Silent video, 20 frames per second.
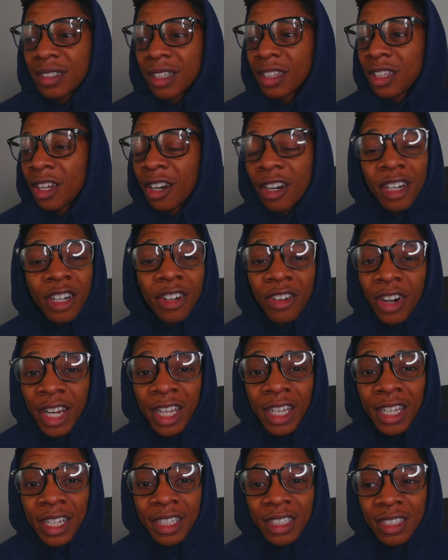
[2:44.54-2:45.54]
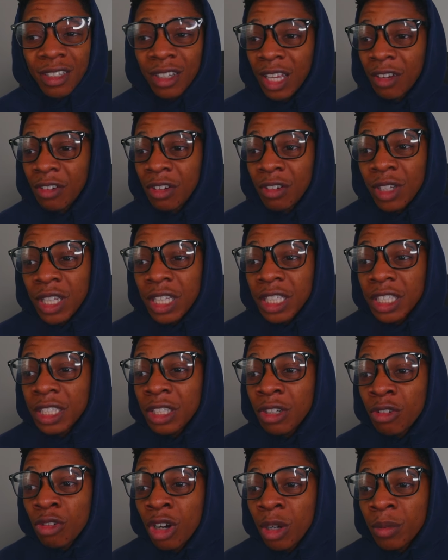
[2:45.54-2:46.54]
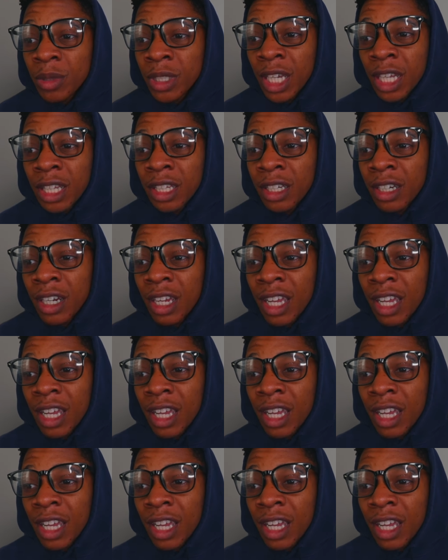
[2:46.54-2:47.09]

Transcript: the third grade, so like we really just grew up together.